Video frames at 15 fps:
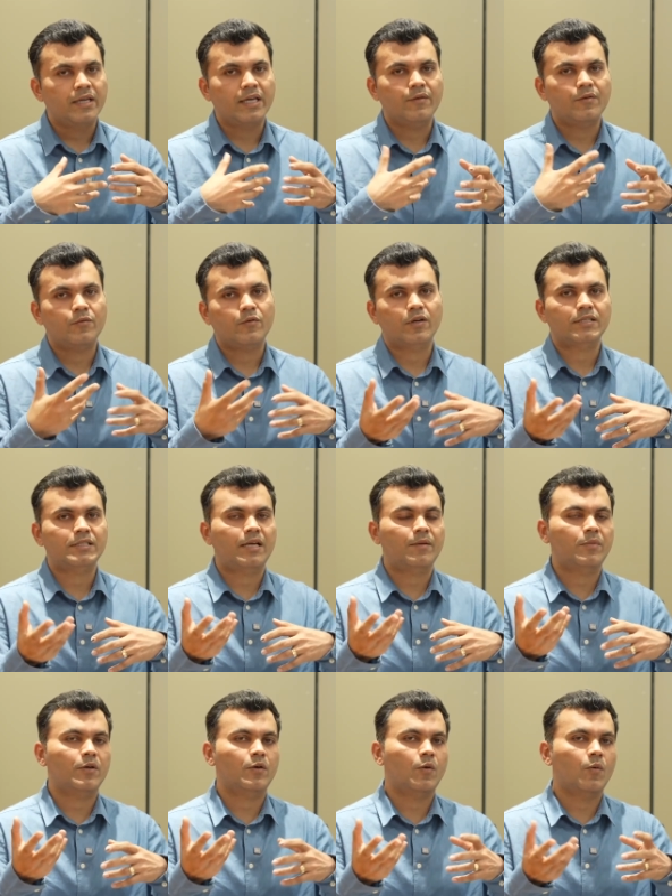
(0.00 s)
Even for
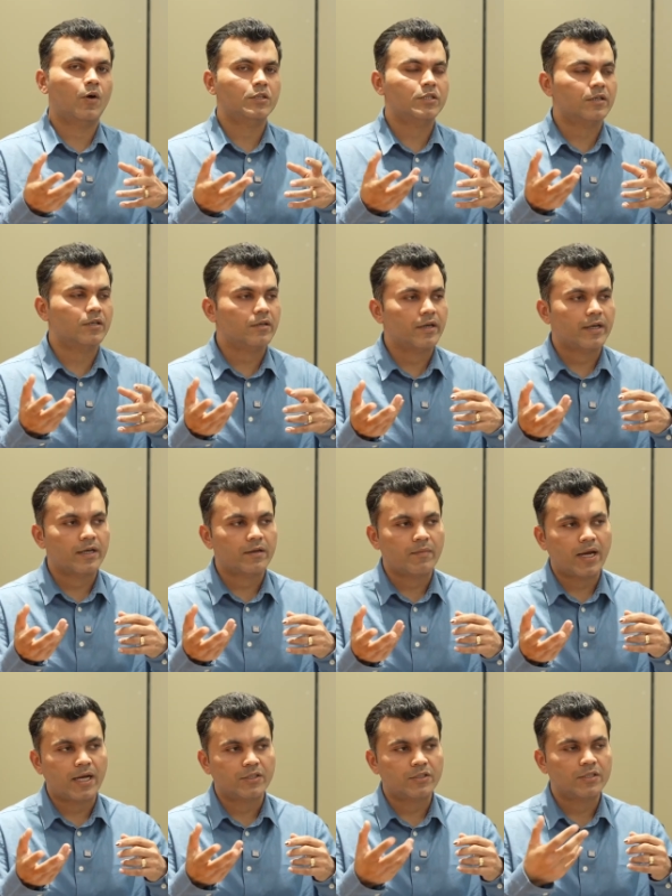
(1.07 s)
example, you know, watching a cricket
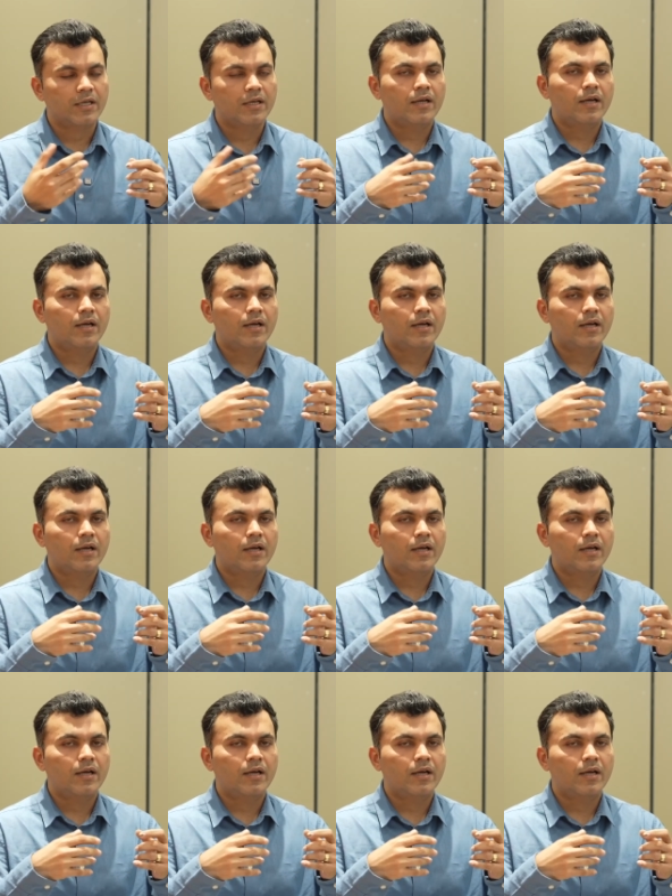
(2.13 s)
match.